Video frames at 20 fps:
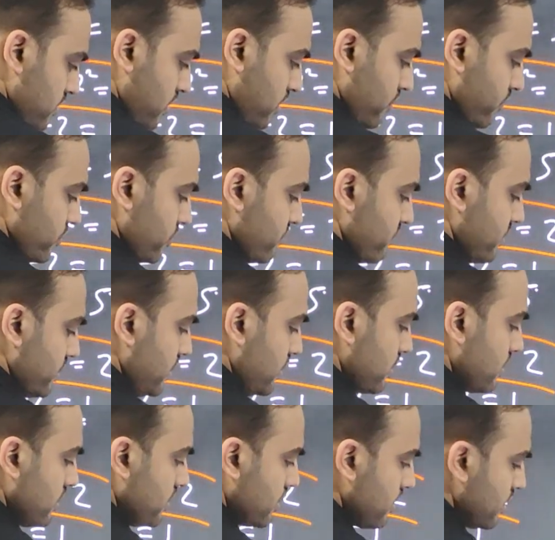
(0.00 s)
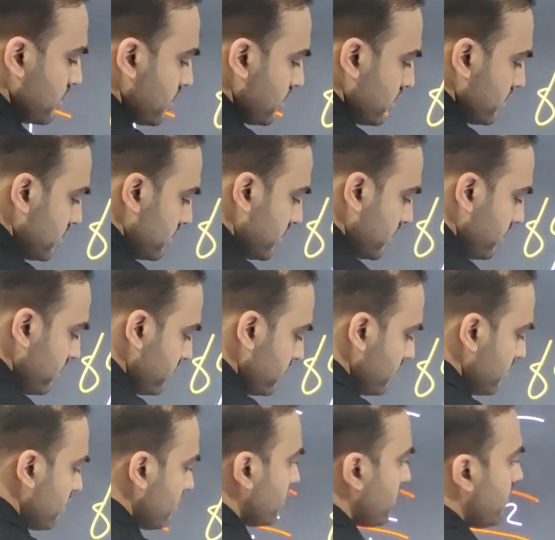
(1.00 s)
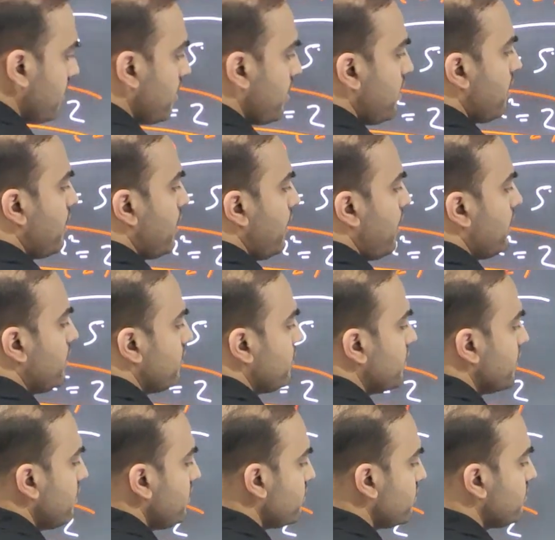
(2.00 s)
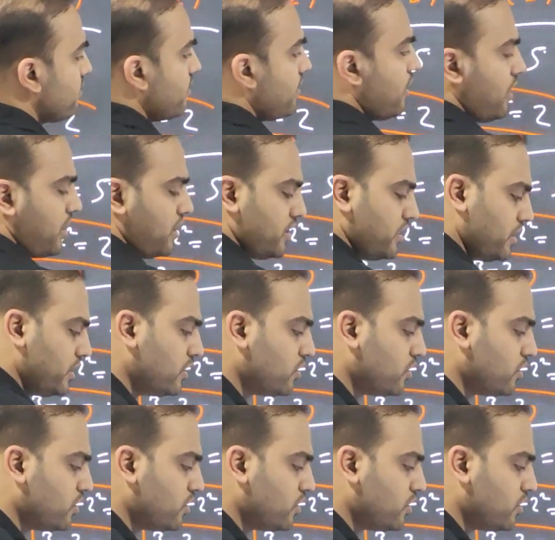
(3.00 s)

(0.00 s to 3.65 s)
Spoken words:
Now if you see, this and this are